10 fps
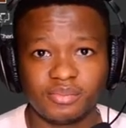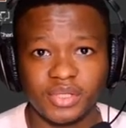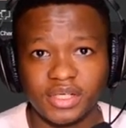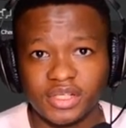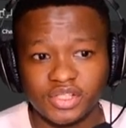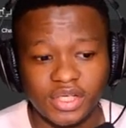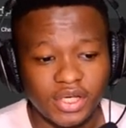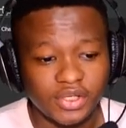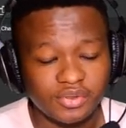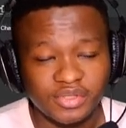page,
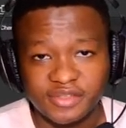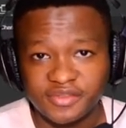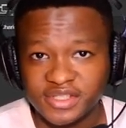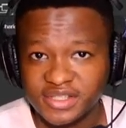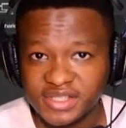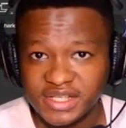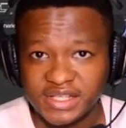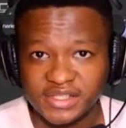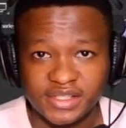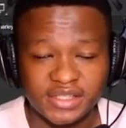U-Graffix Designs.